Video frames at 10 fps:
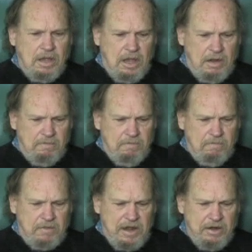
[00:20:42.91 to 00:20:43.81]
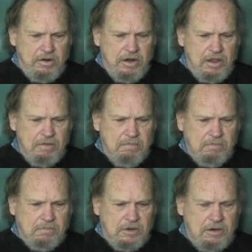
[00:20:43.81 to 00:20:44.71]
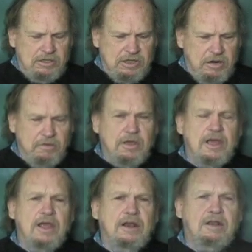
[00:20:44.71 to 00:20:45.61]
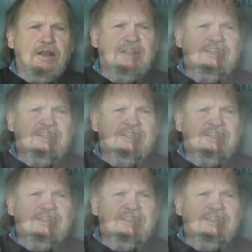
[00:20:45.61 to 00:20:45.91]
And finally, Ernie said okay, and he